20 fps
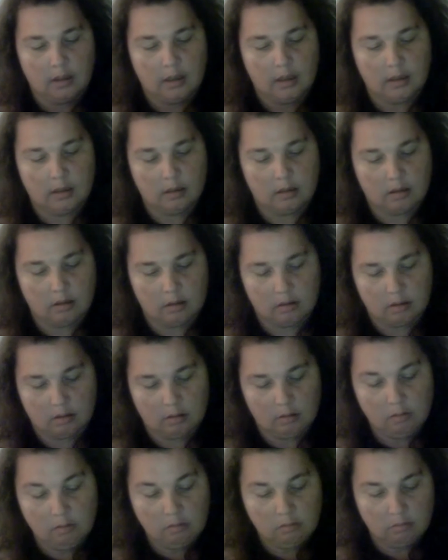it's
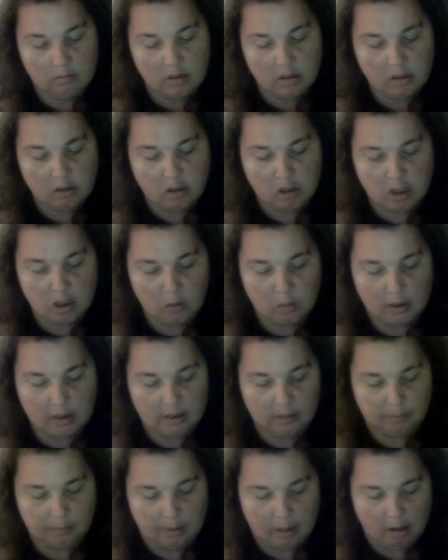oh, another
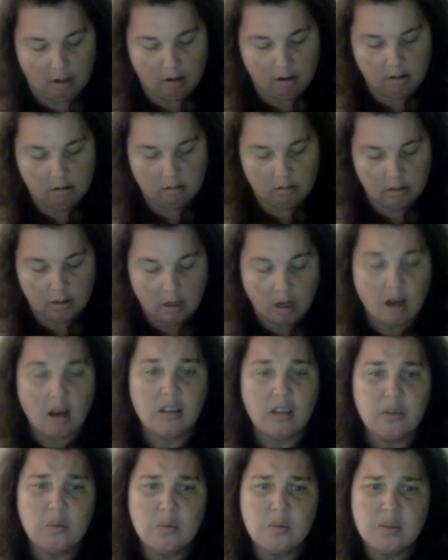chewy bar.
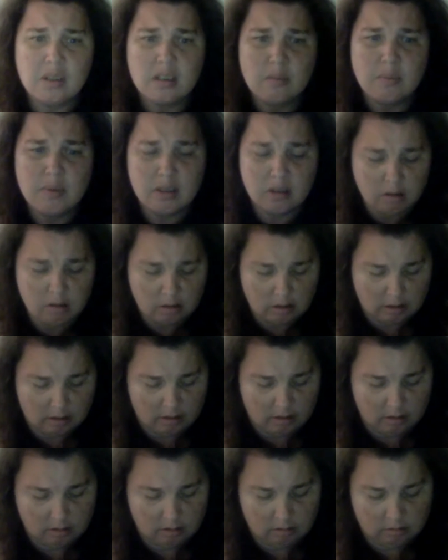I thought it was going to be
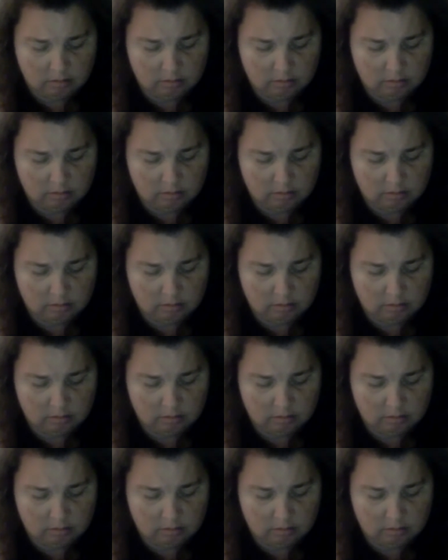chocolate.